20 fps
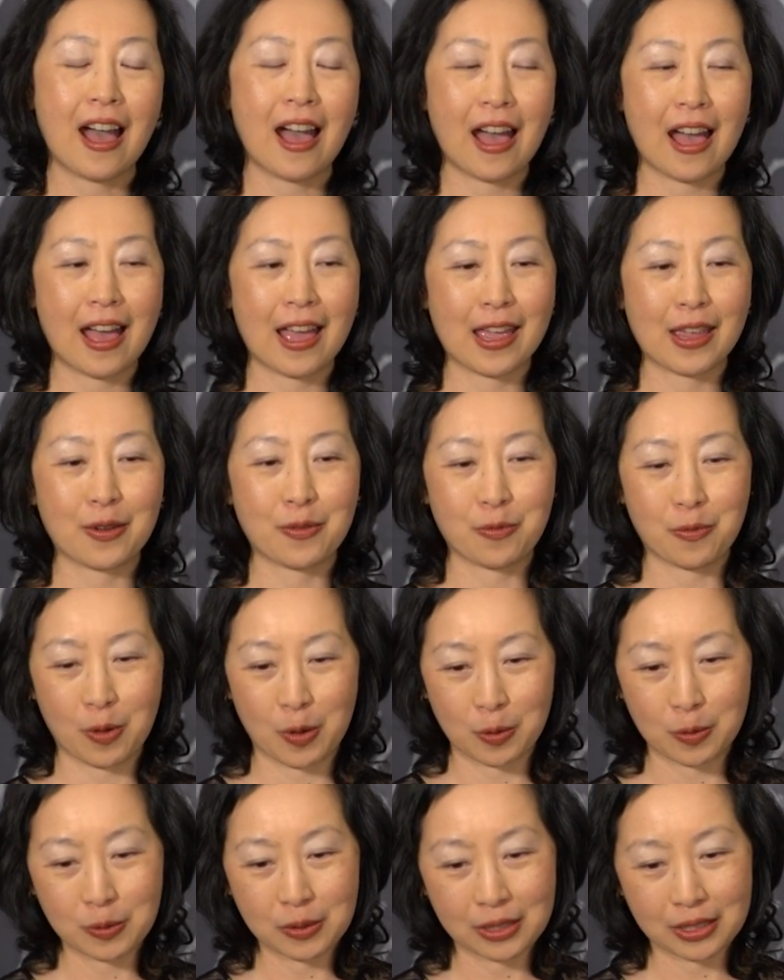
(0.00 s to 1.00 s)
I
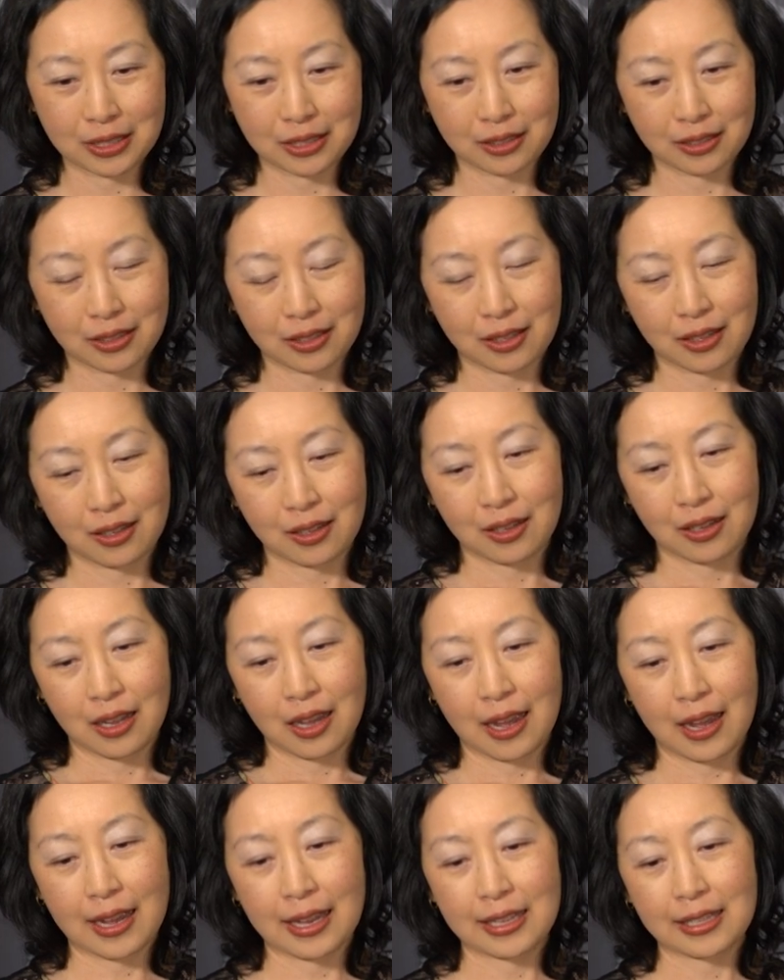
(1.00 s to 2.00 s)
wrote
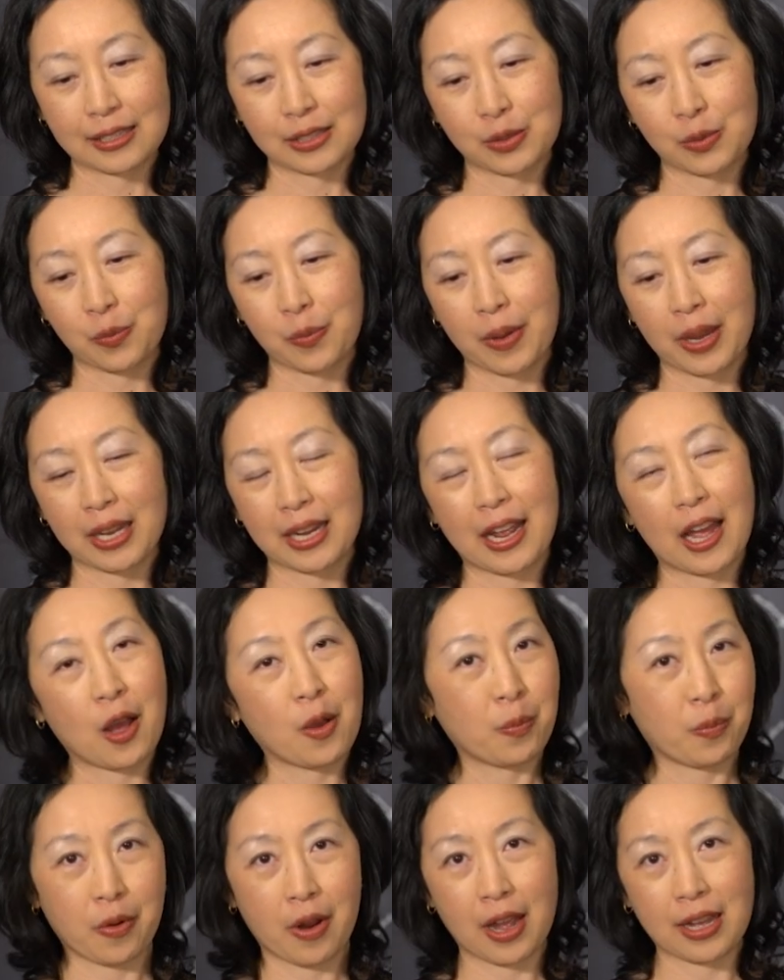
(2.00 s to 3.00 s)
as a way to
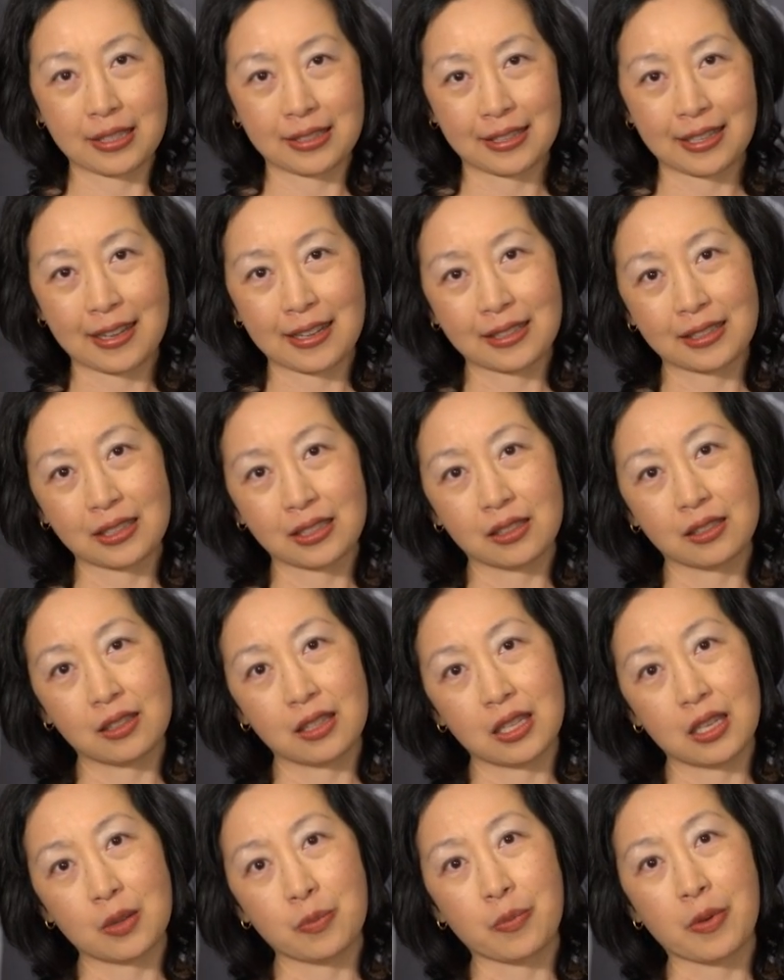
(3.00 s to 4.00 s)
help process
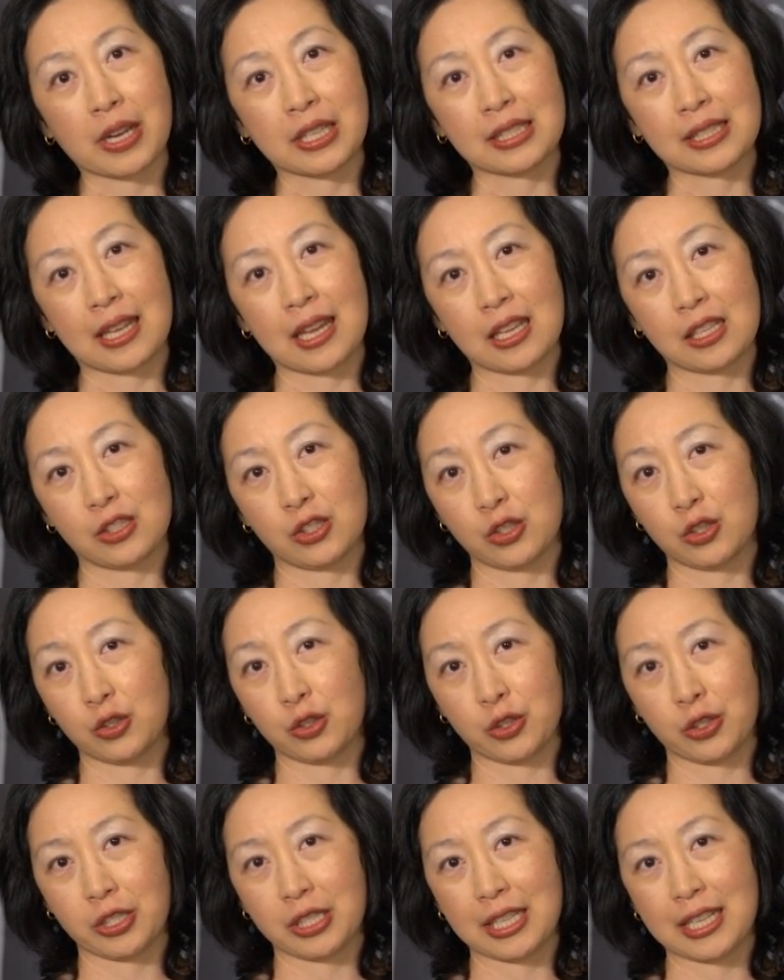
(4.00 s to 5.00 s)
the breast cancer
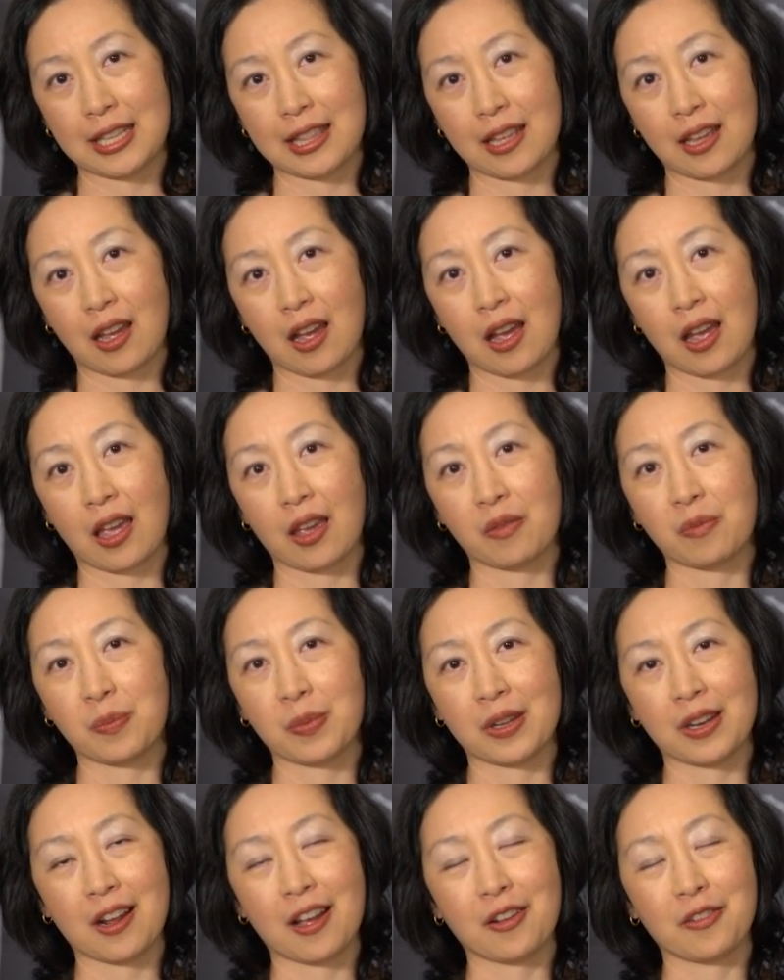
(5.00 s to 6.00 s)
journey that I have
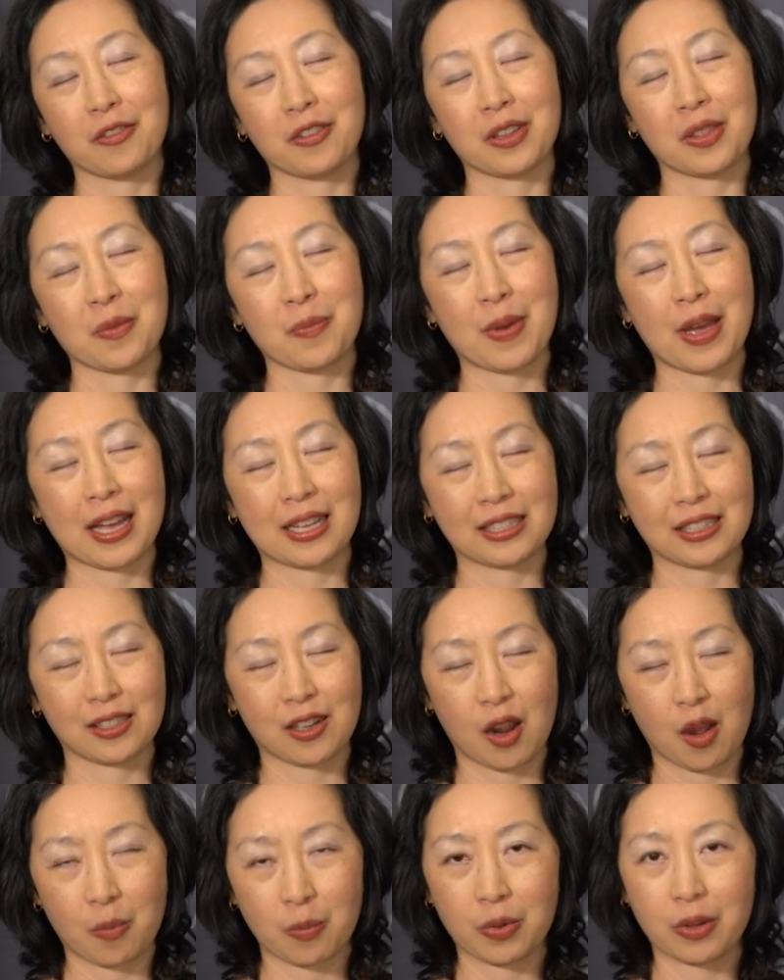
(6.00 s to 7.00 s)
been on for the
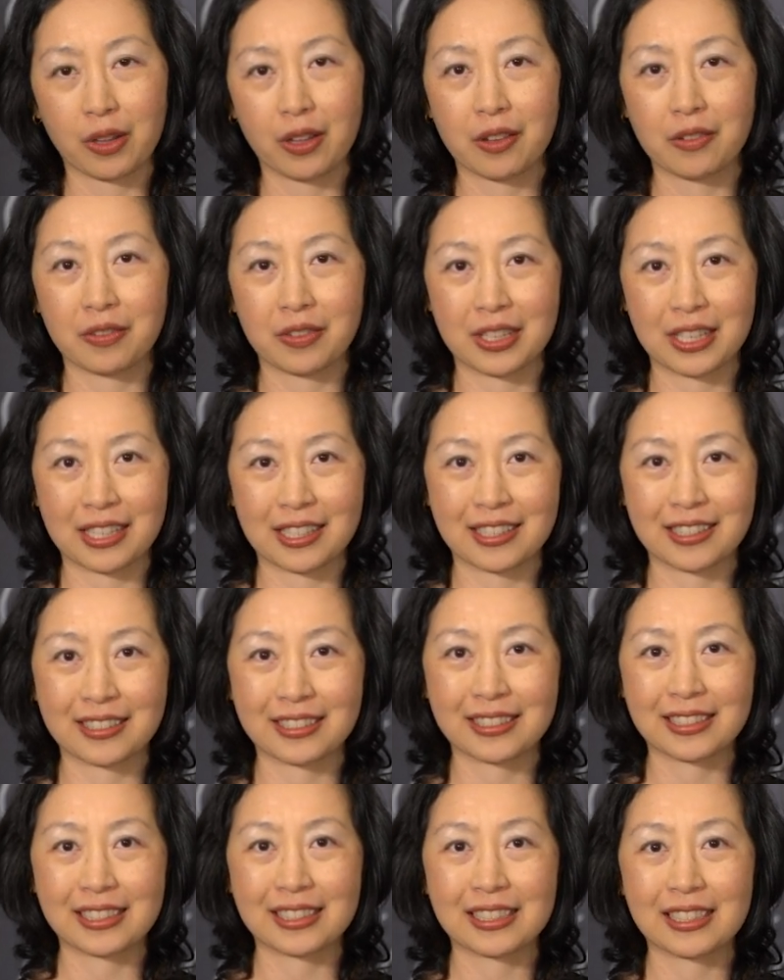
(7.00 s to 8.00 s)
past couple of
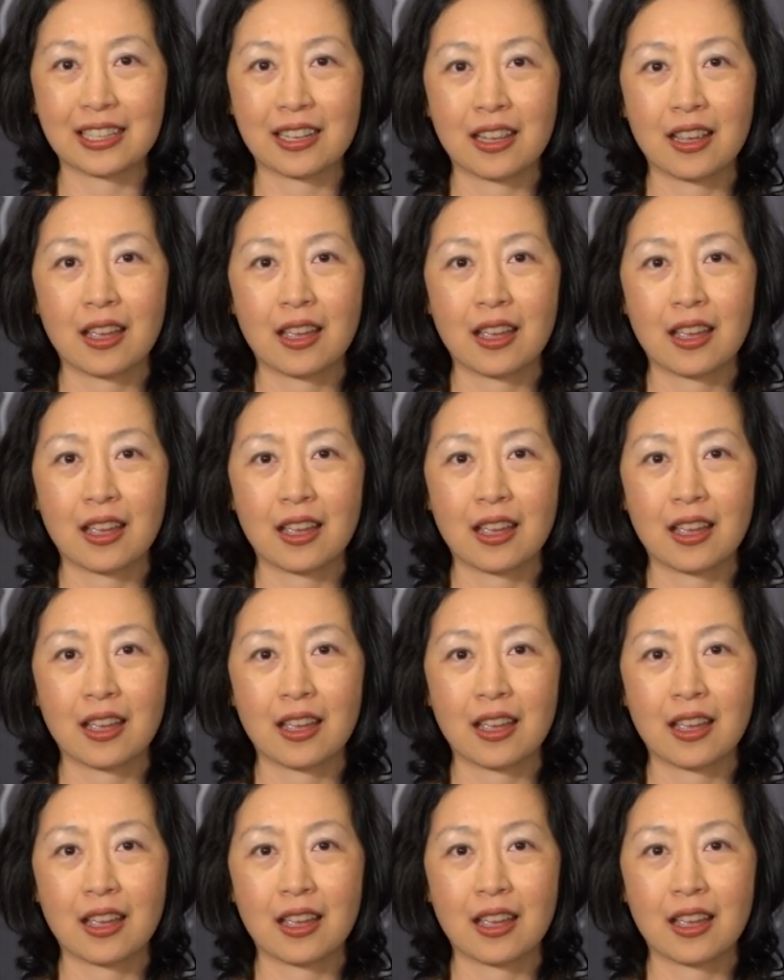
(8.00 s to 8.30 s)
years.